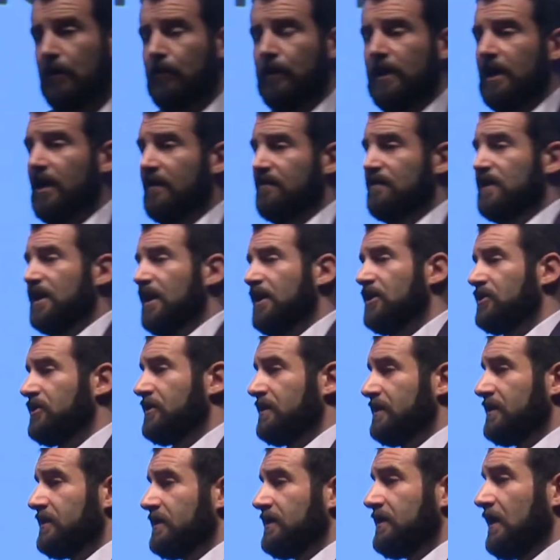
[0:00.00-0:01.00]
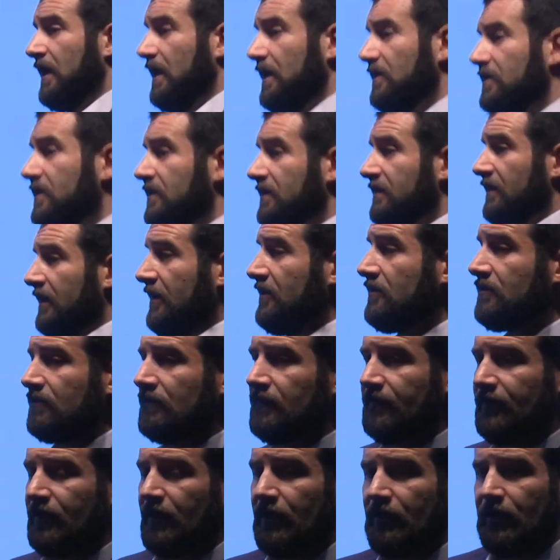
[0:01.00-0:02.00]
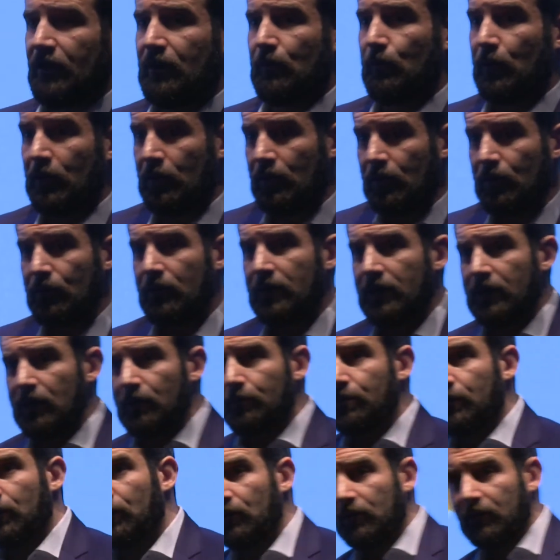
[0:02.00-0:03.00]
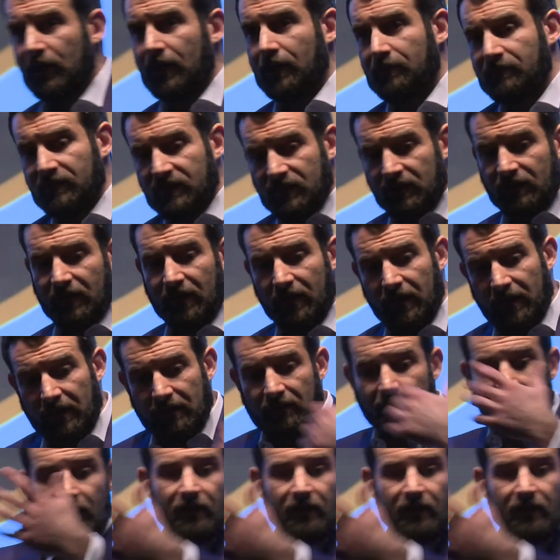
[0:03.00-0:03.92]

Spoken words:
we have nation states interfering with nuclear programs in